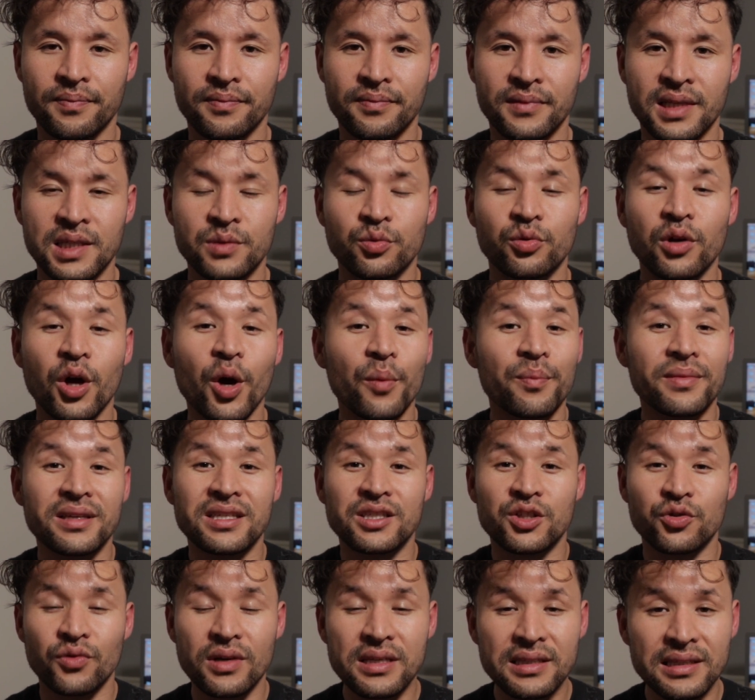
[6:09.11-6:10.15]
This will help me
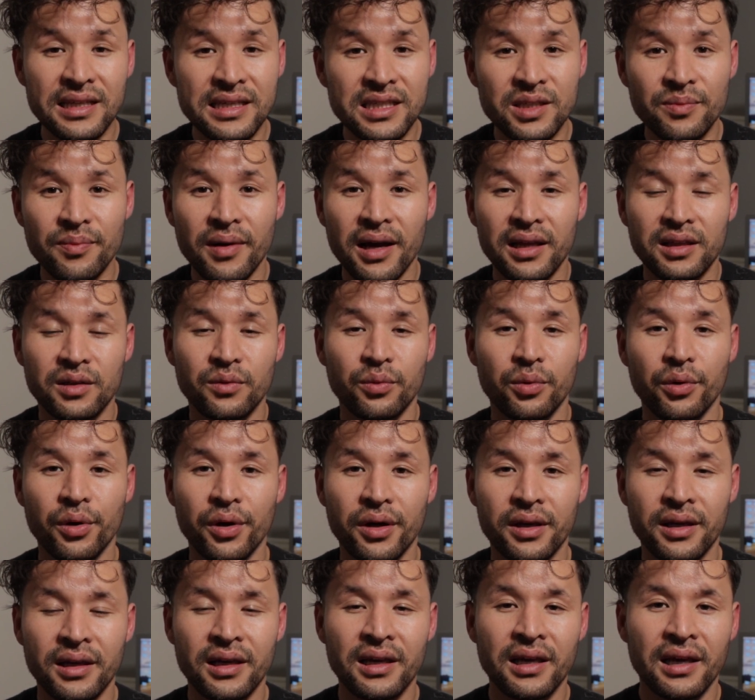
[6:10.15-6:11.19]
stress less about the
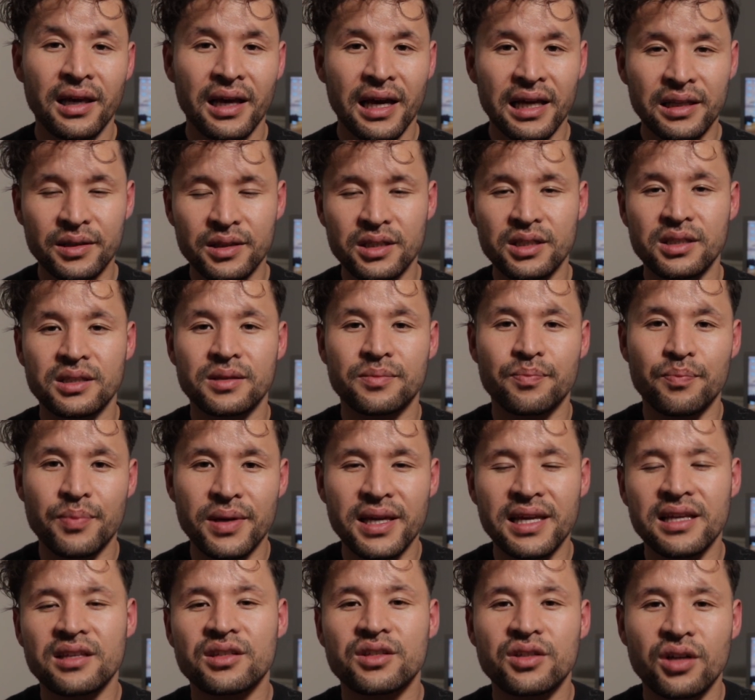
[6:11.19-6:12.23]
work and just
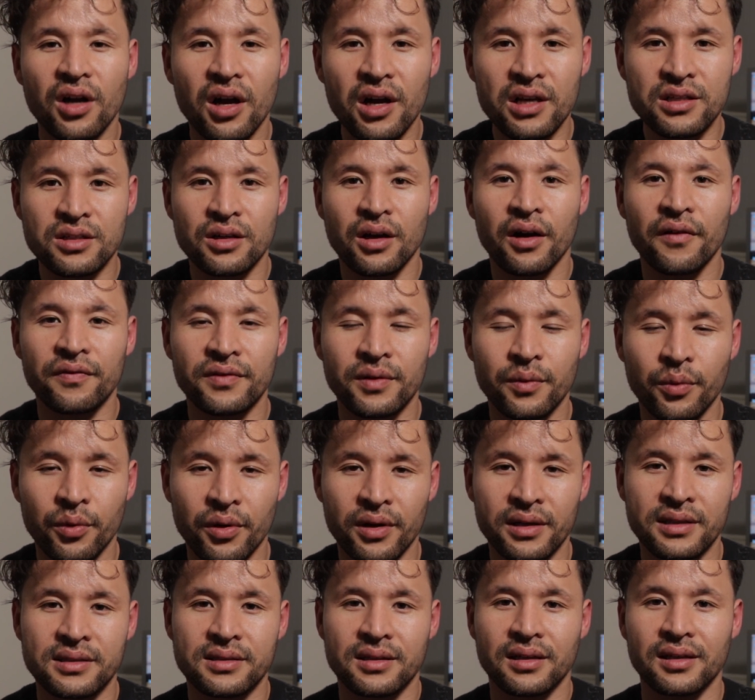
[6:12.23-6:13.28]
be in charge of the
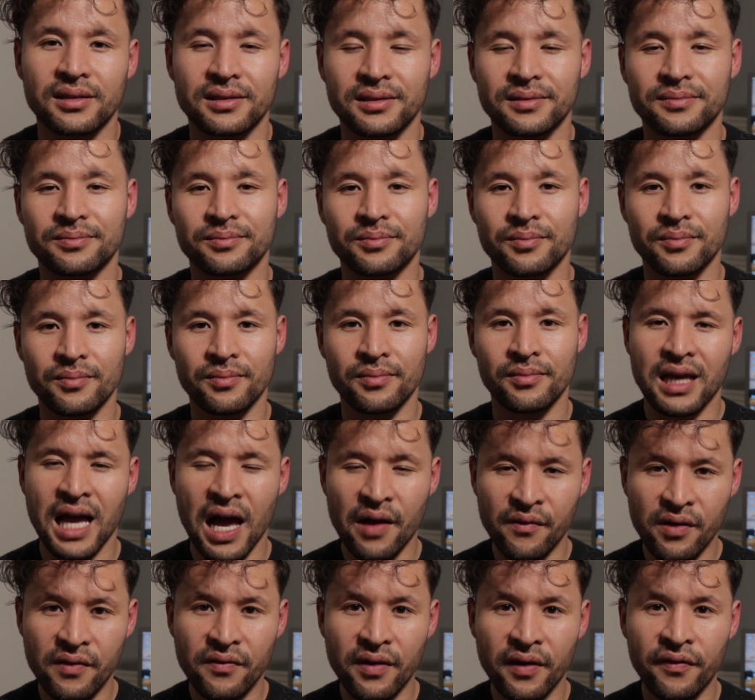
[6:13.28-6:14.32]
works done.
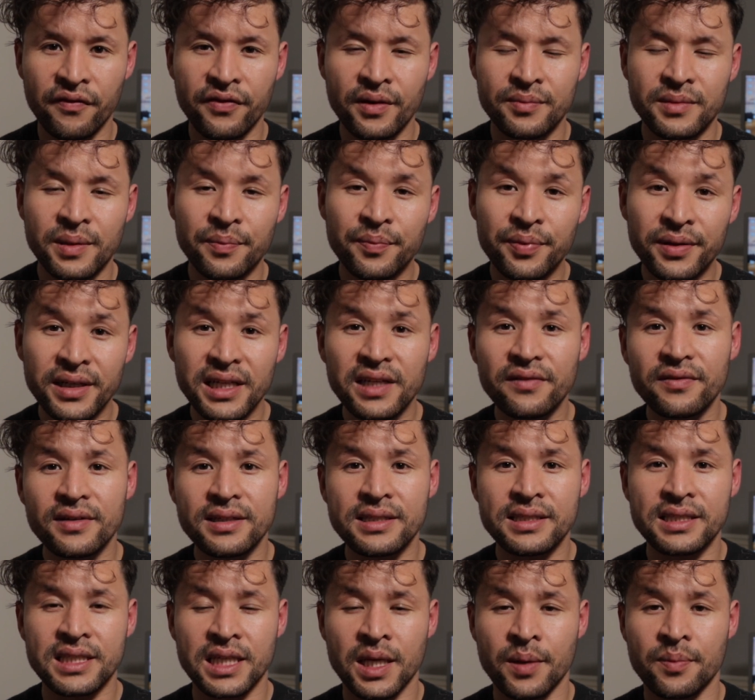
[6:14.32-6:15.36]
However, from the
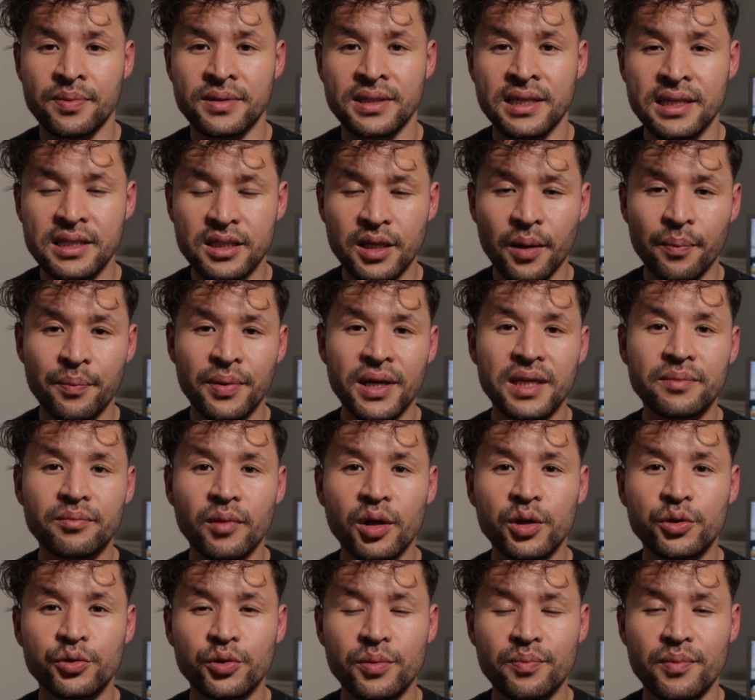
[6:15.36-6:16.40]
previous tip, since I picked
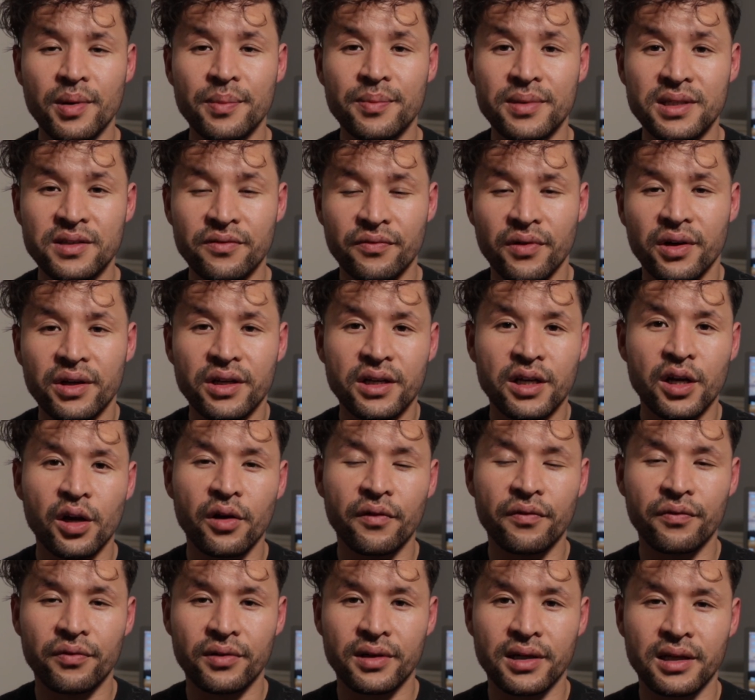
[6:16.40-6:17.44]
my group members very
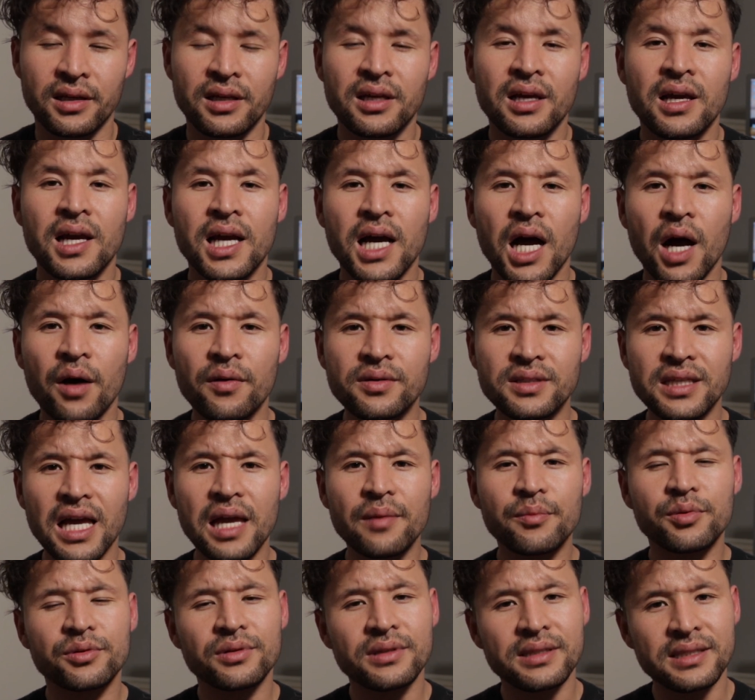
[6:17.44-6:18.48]
carefully, I was
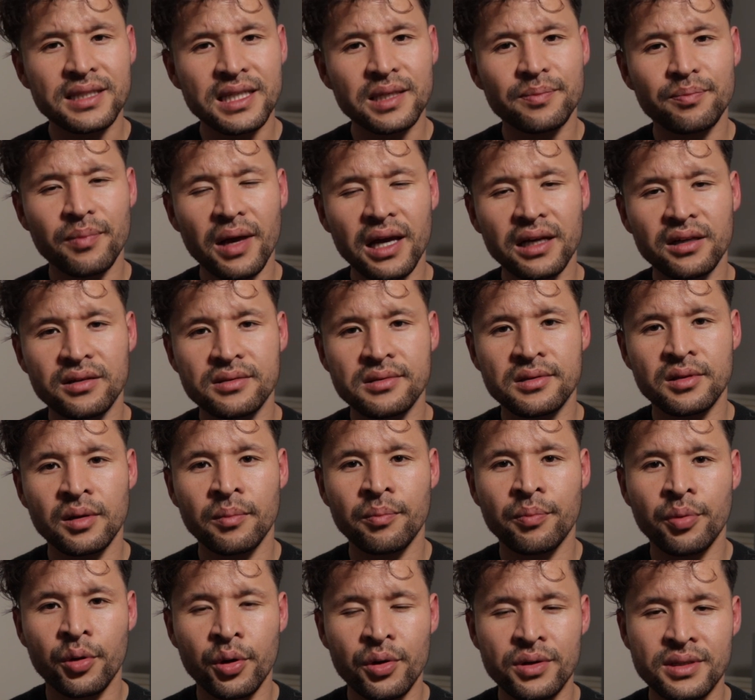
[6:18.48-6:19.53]
able to sit back on
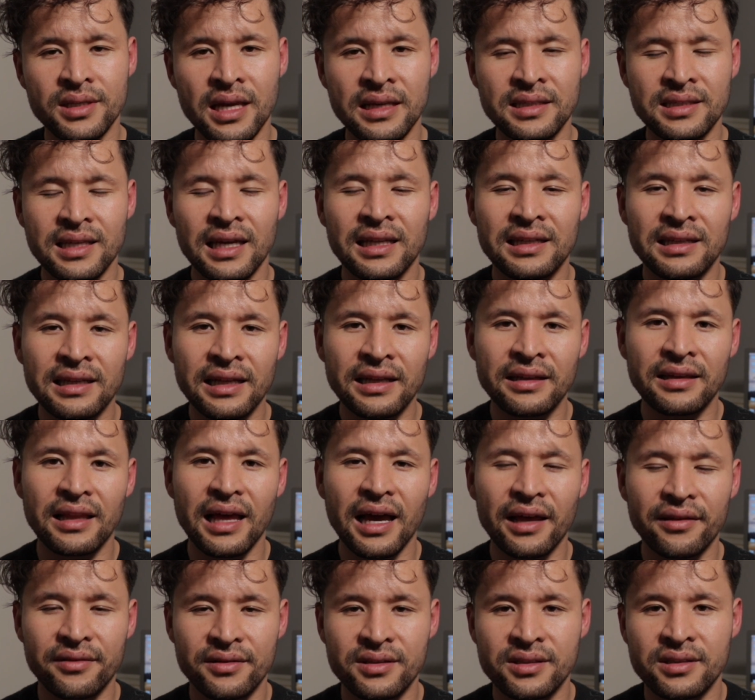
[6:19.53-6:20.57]
some projects and let
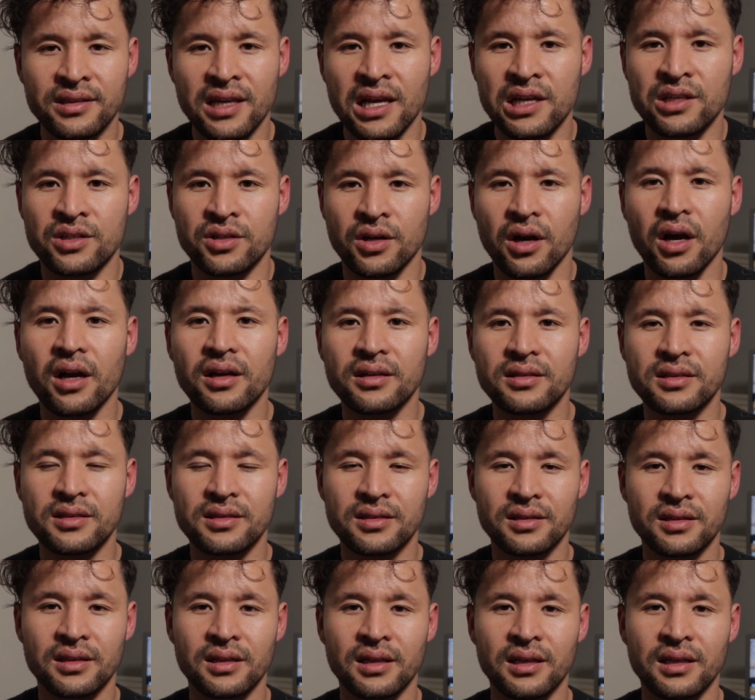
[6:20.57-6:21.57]
others take charge.